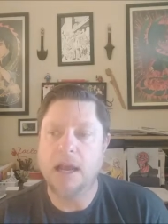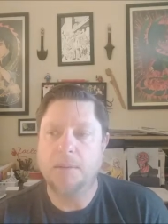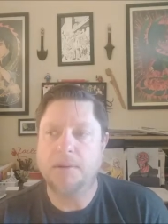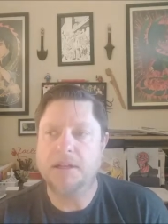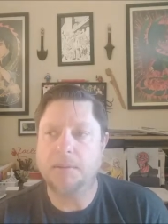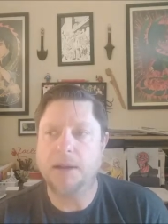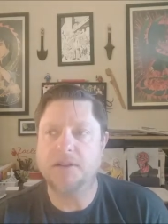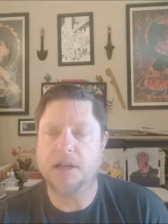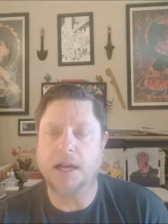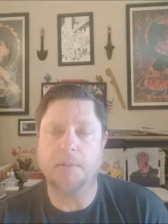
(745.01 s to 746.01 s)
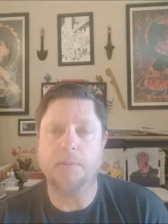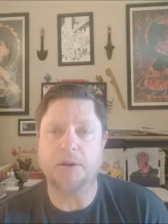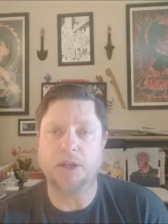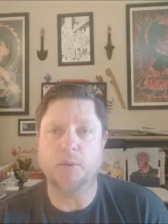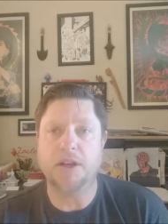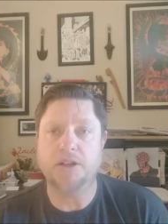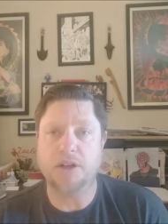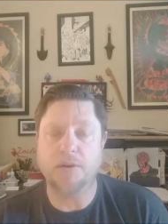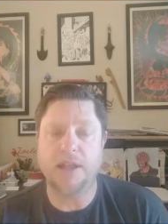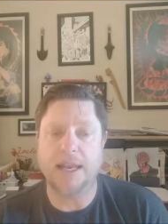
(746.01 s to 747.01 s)
But sometimes in comic books you want to
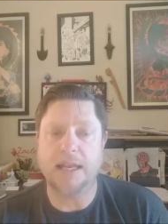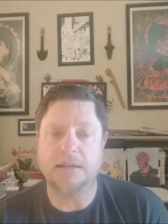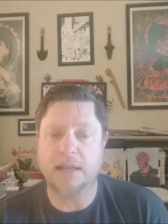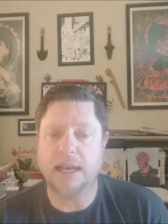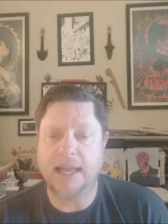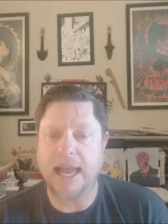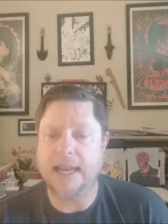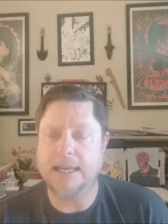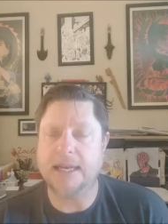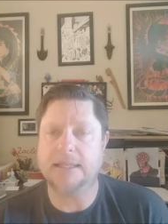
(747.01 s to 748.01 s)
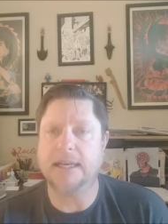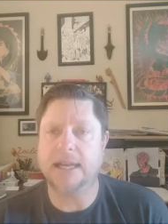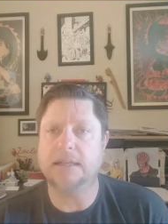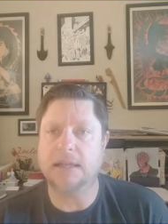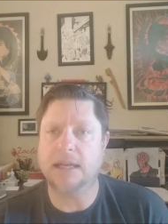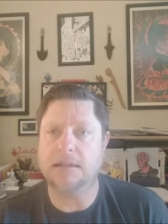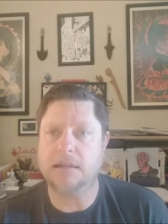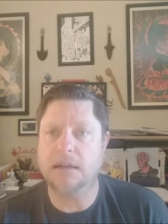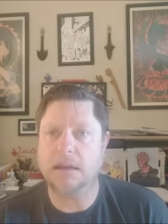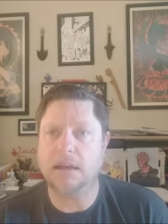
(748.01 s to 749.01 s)
show that it's incandescent.
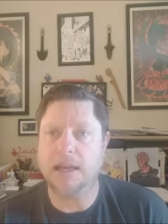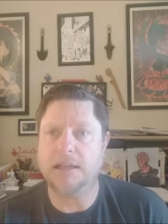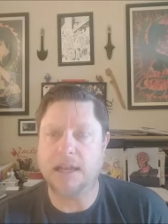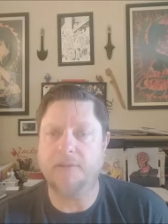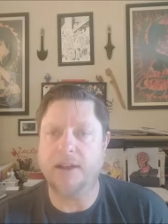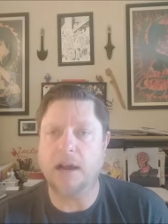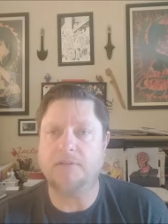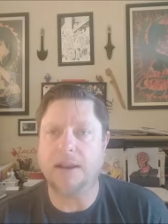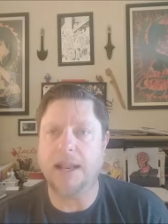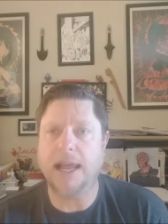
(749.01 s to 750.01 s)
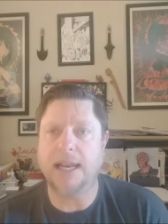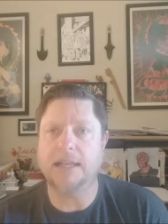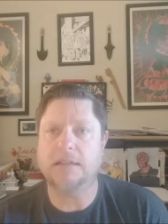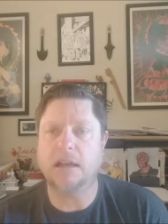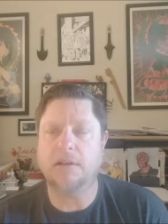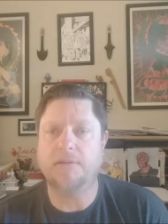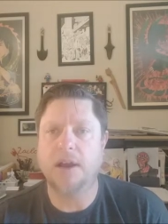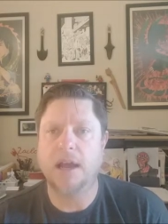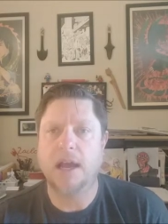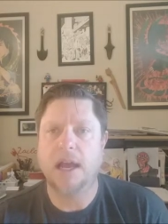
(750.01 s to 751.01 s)
It's giving off light itself,
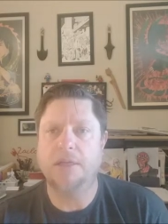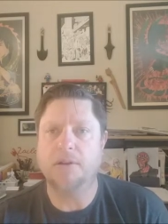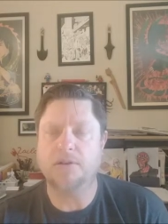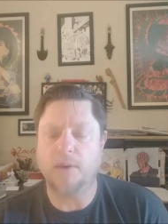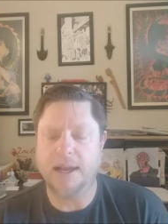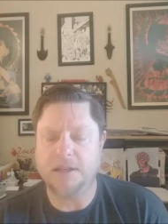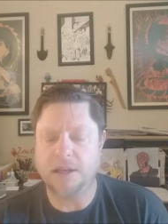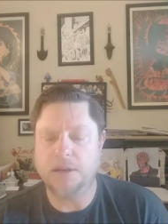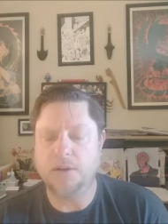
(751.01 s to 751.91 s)
and there's ways to do